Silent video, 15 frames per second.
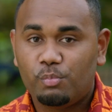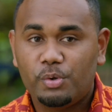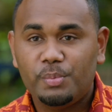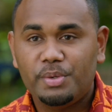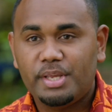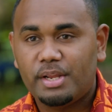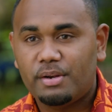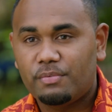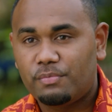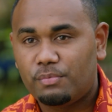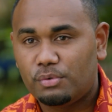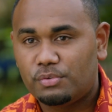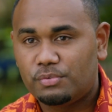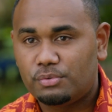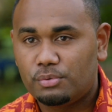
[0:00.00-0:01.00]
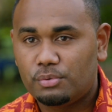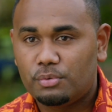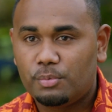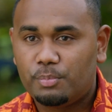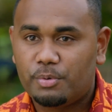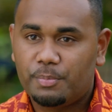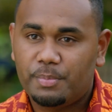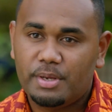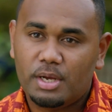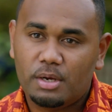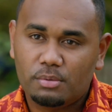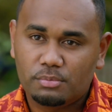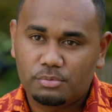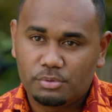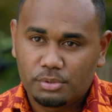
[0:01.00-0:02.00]
When we gather foods to prepare
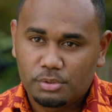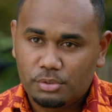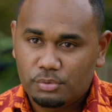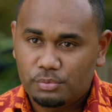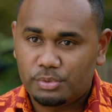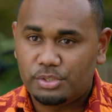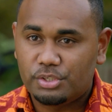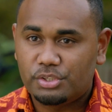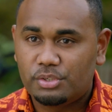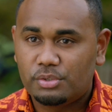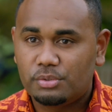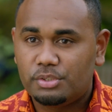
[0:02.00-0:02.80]
our traditional